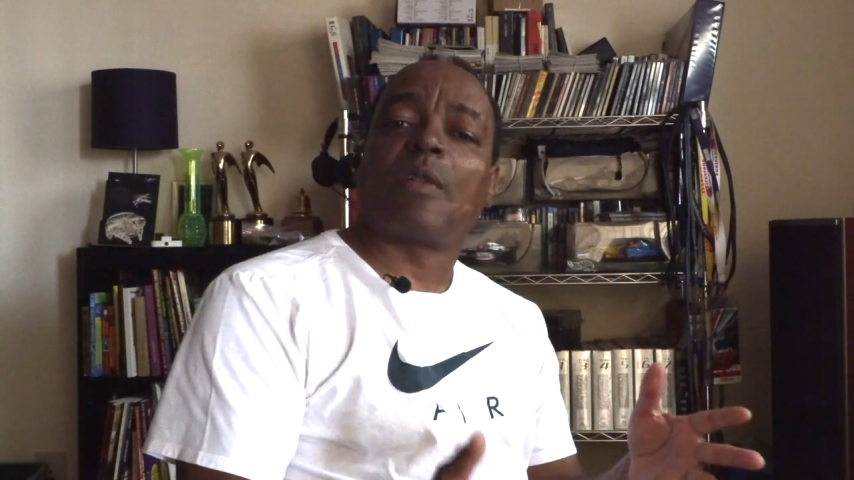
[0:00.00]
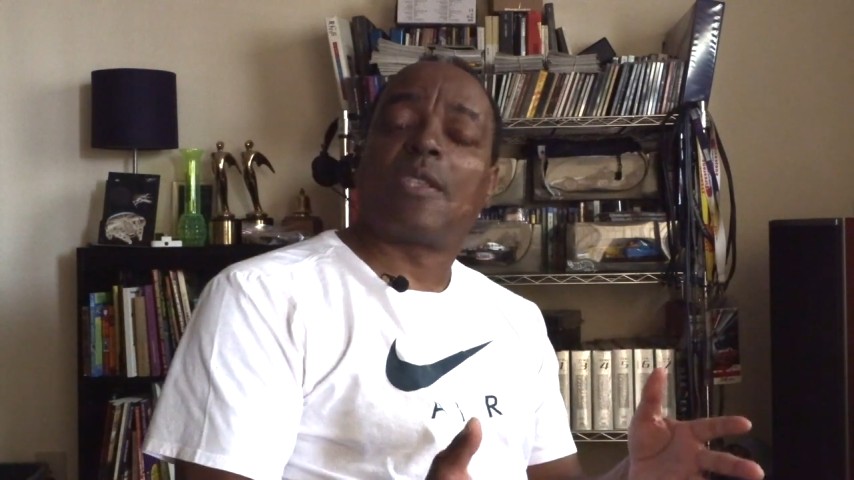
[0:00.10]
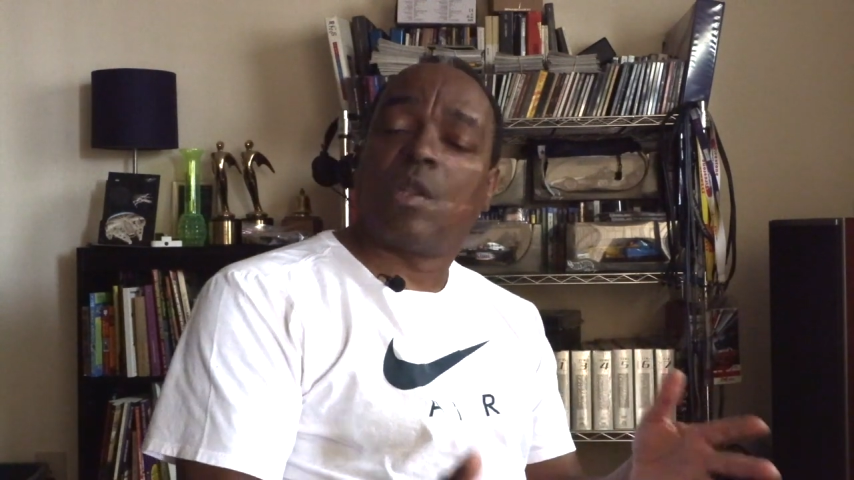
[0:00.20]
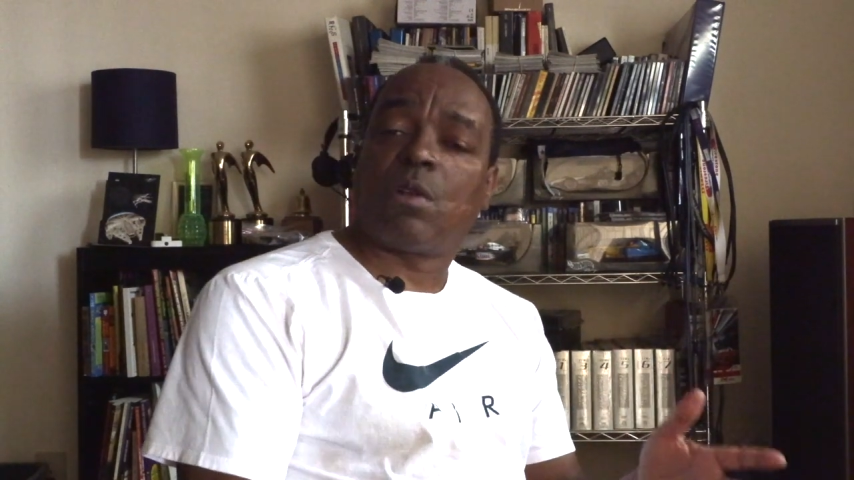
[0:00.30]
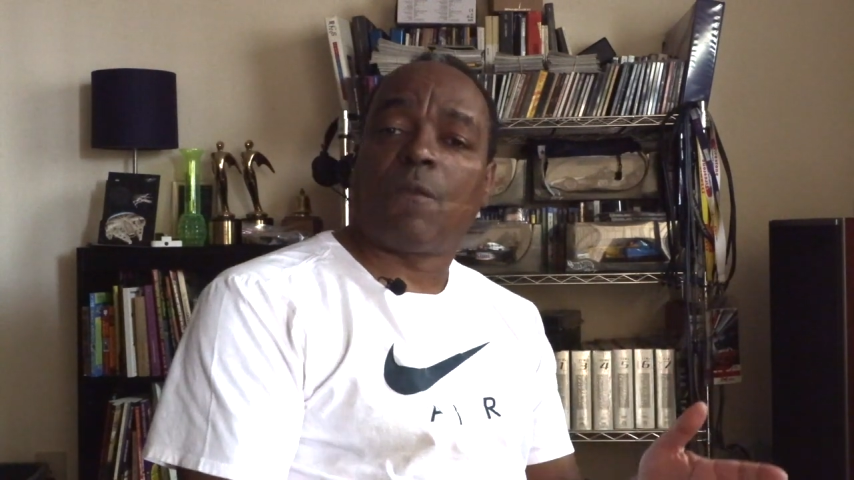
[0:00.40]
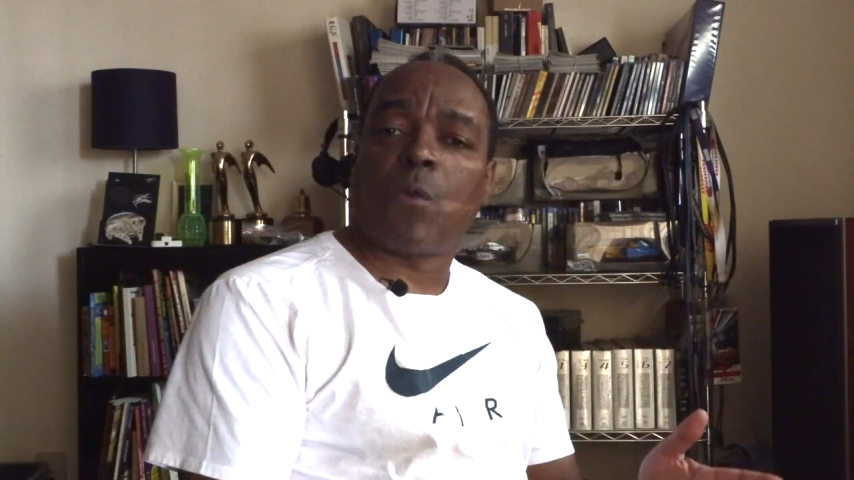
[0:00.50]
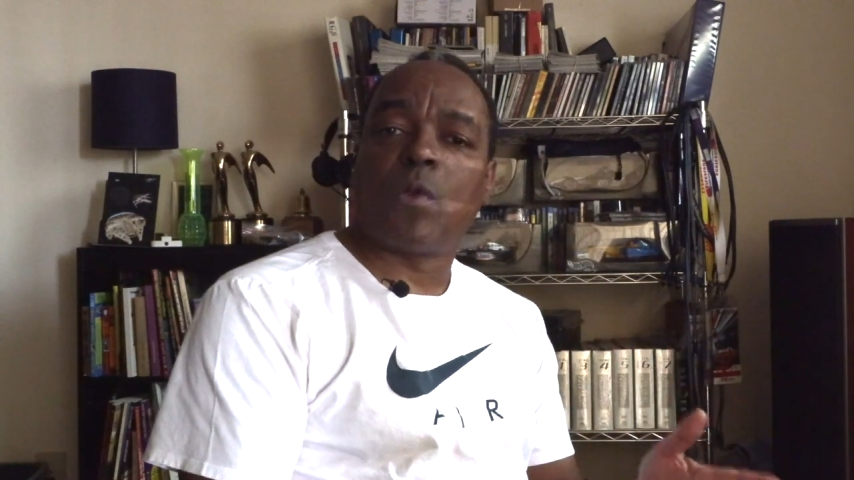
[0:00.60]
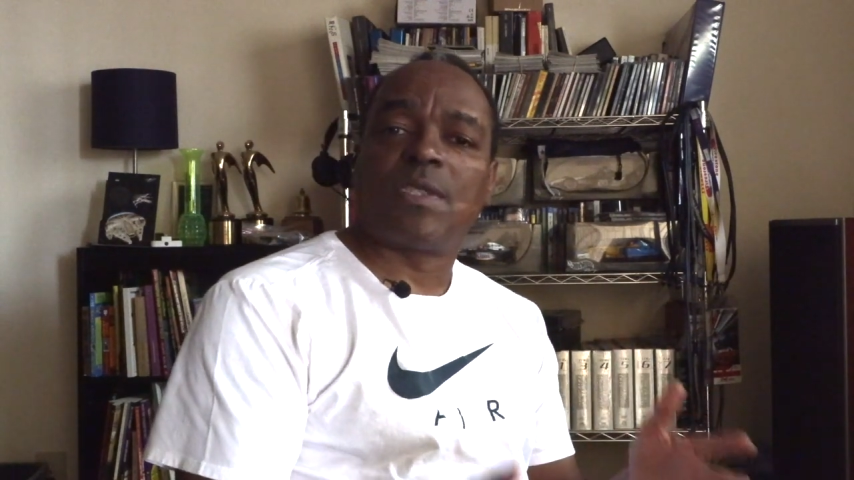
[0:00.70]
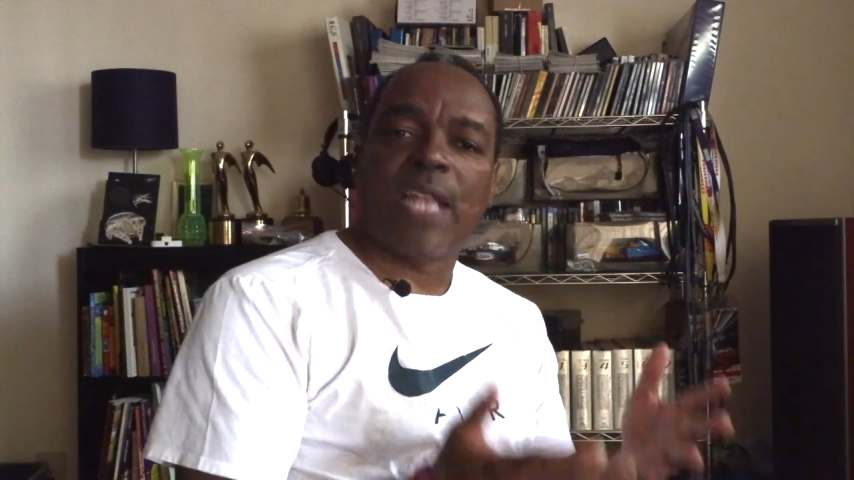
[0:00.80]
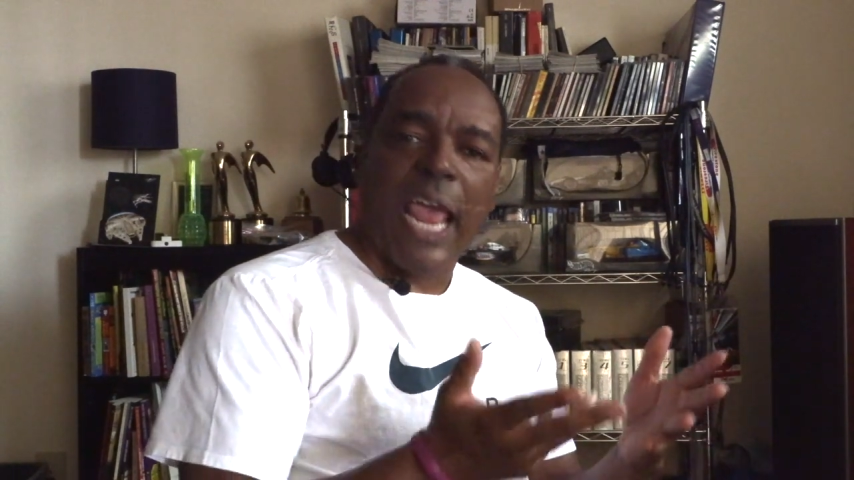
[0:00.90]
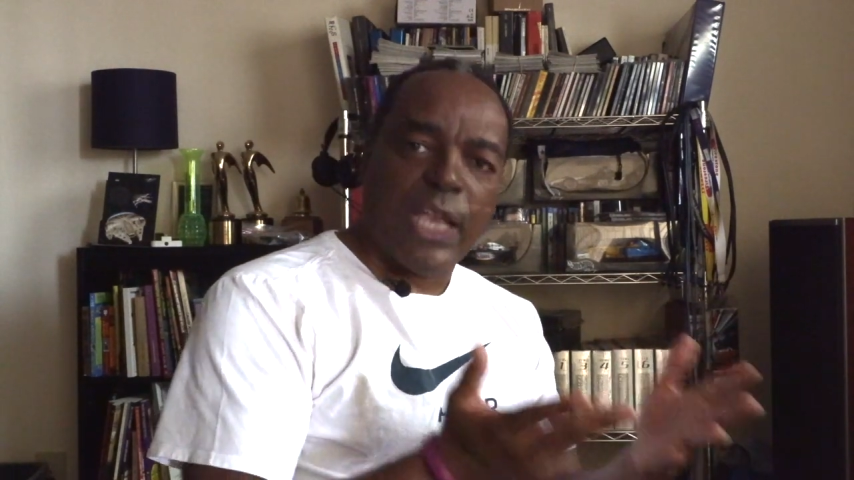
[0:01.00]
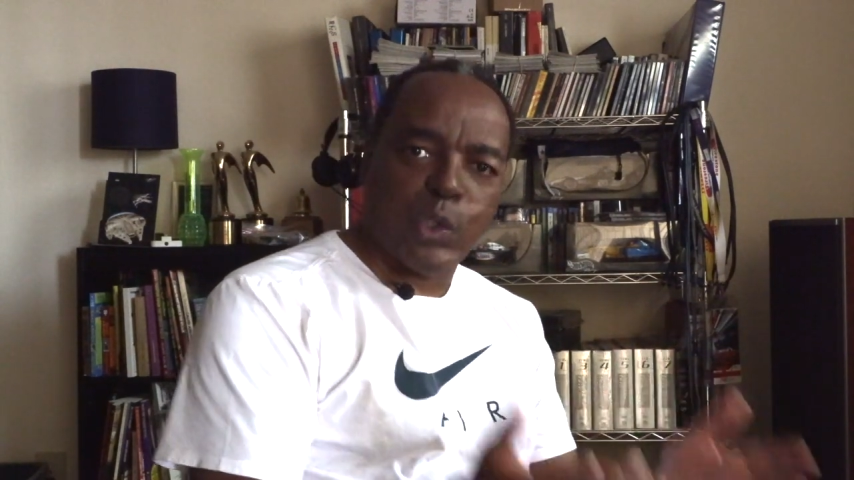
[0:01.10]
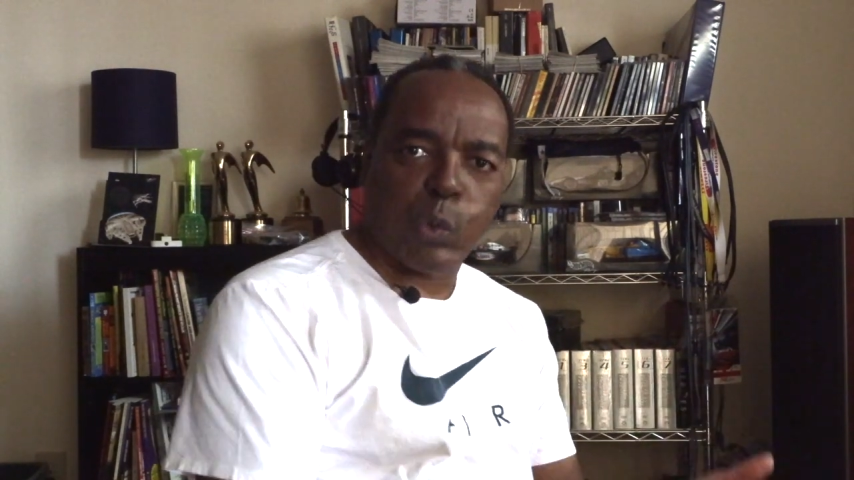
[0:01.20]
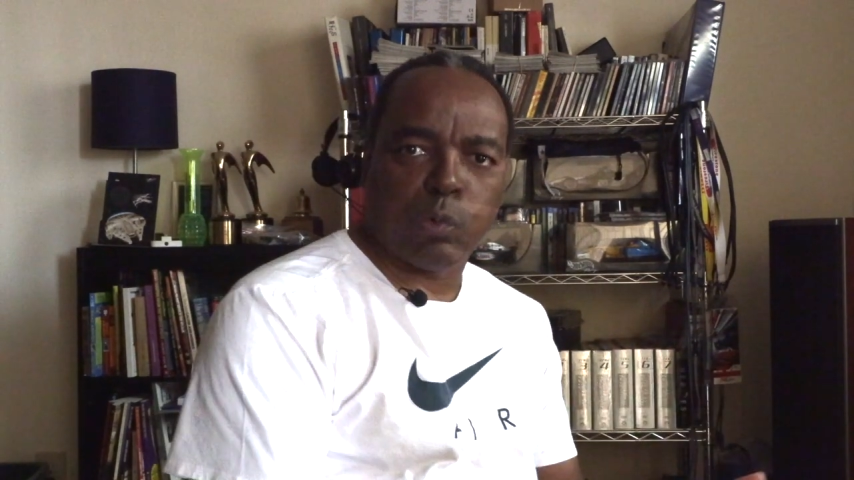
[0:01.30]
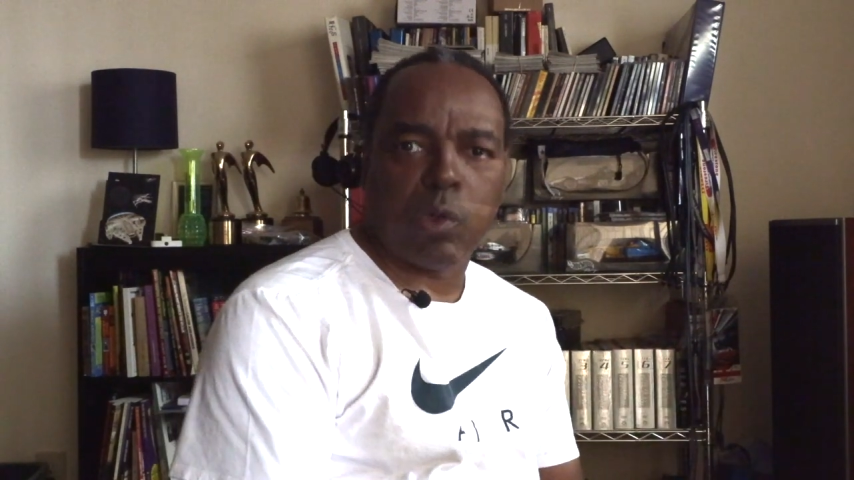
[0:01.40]
that Telegraph Road is an
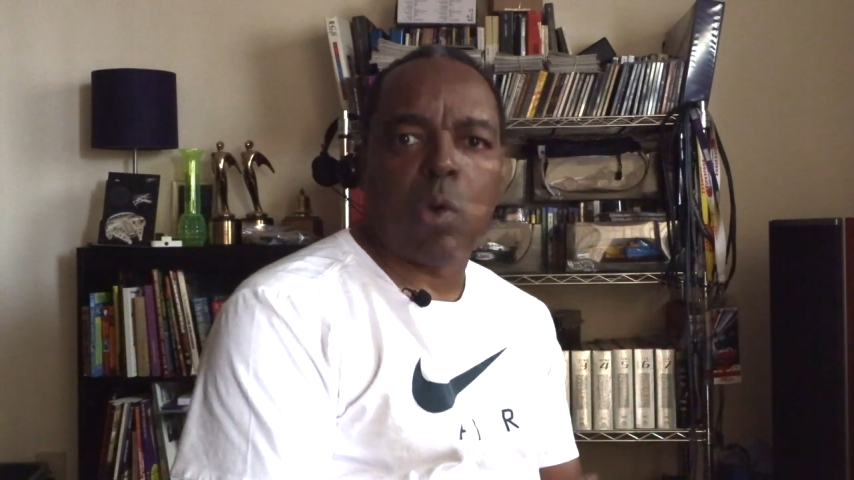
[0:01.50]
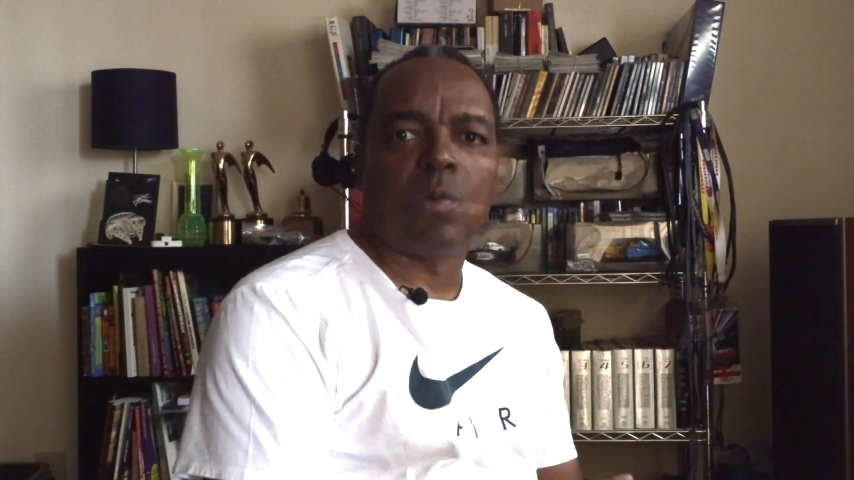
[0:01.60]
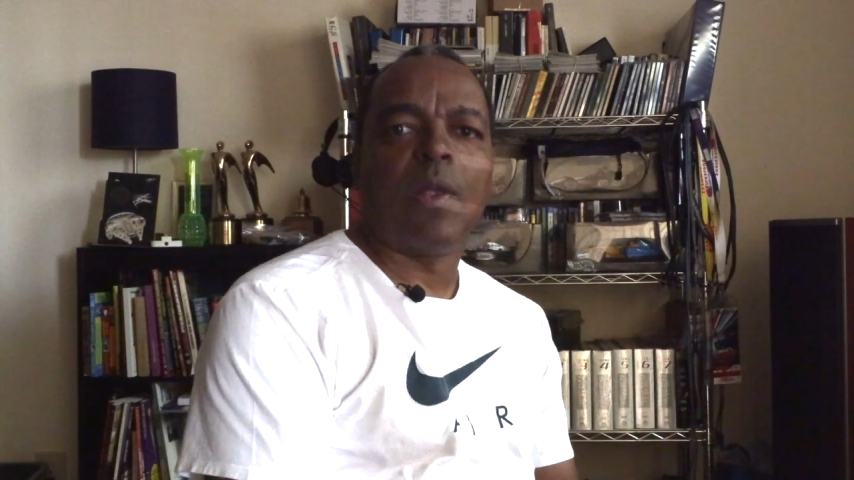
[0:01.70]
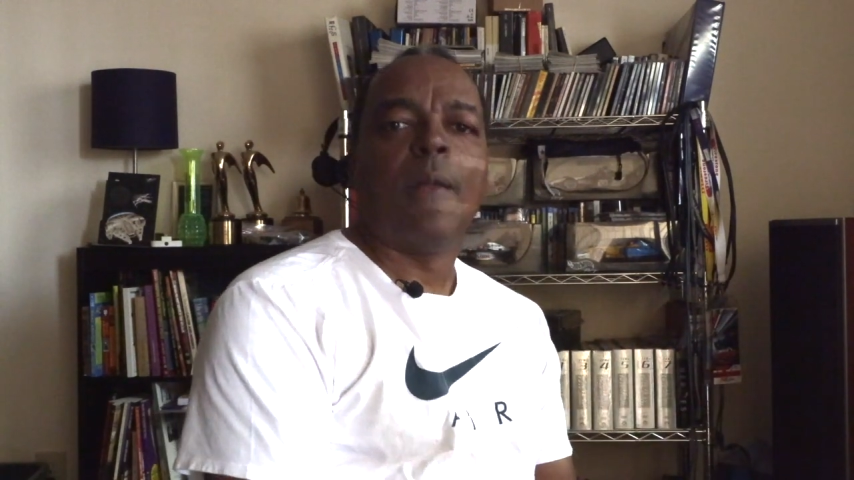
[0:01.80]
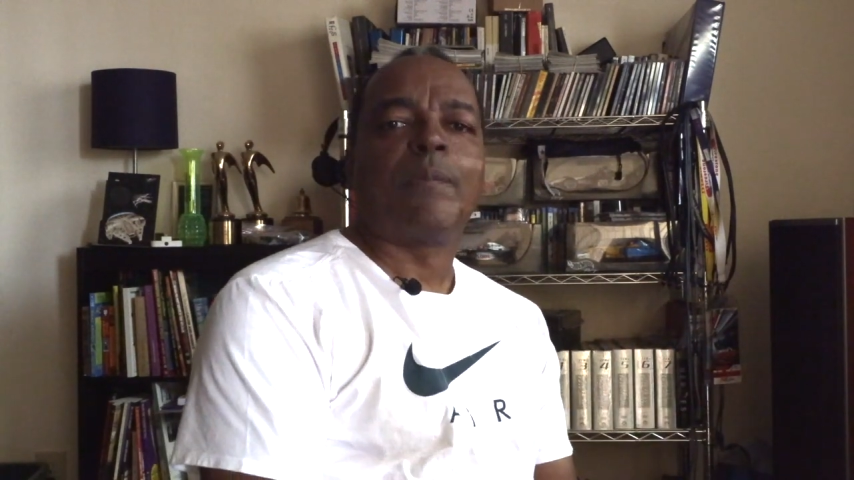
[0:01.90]
actual road